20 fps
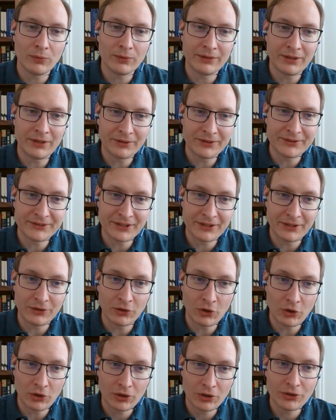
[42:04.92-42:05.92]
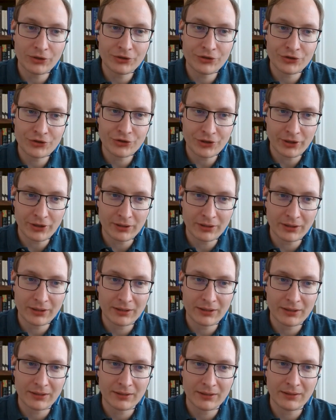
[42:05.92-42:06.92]
There is a large chunk
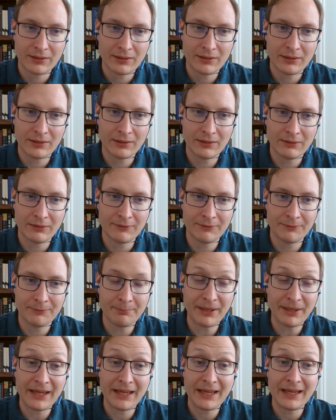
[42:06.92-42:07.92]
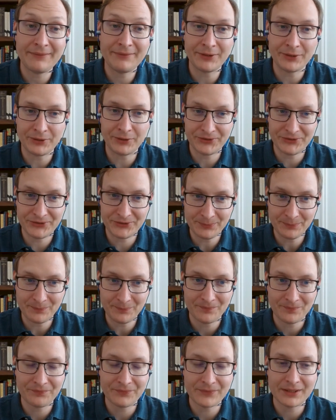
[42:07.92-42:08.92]
of behaviors
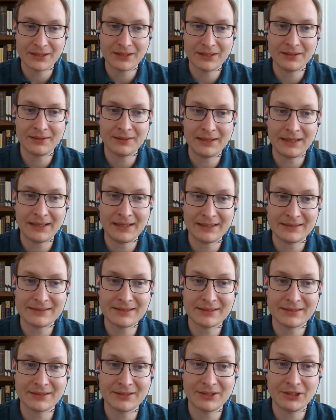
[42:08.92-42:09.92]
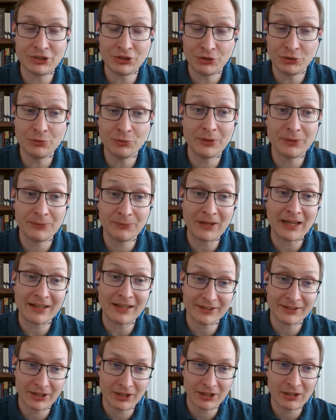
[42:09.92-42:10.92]
that do in
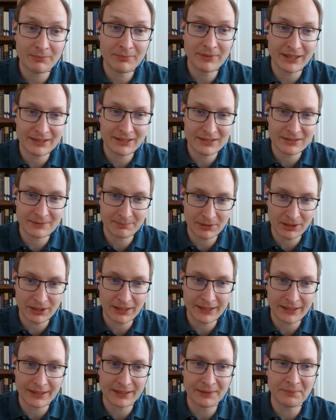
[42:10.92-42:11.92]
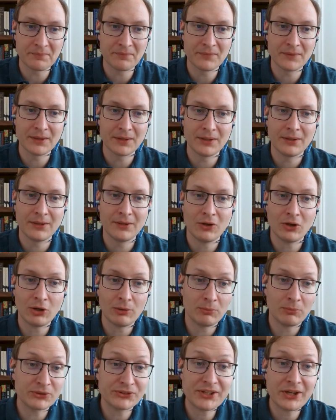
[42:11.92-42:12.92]
fact come into play
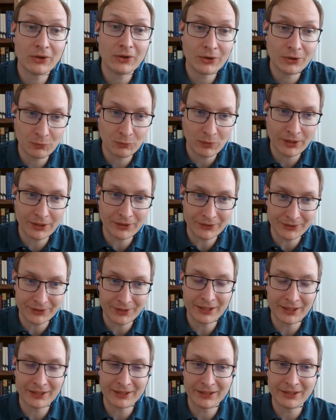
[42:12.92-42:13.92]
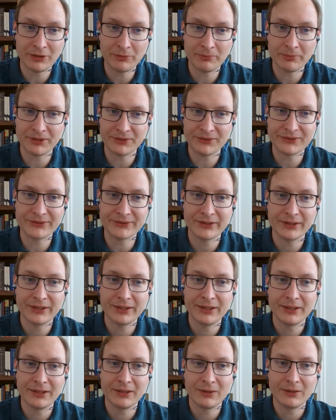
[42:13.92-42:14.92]
almost hardwired in humans
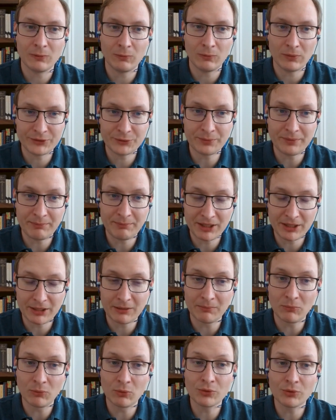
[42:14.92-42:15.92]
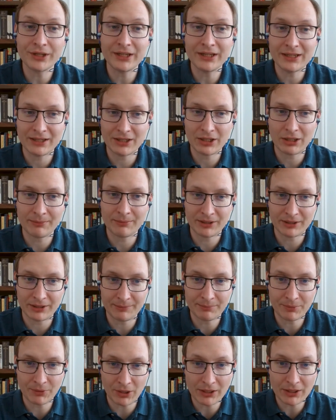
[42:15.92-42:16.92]
once we become more
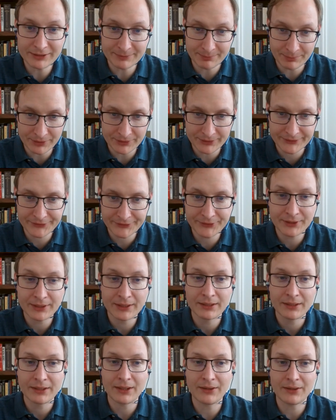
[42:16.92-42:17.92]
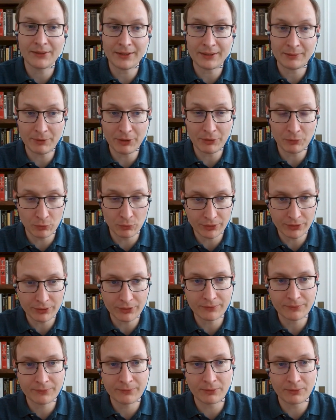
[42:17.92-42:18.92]
economically prosperous than we
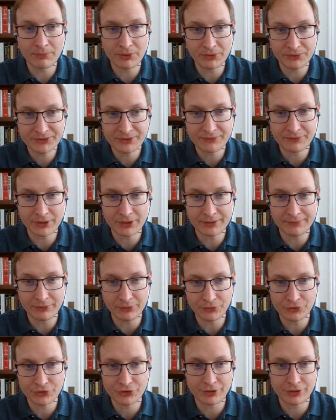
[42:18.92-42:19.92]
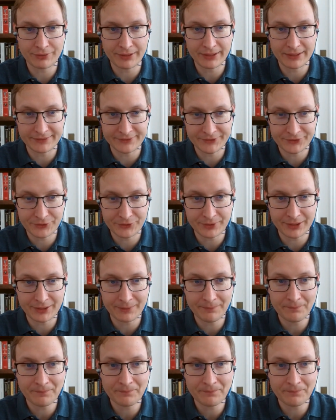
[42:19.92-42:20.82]
were for most of our evolutionary history.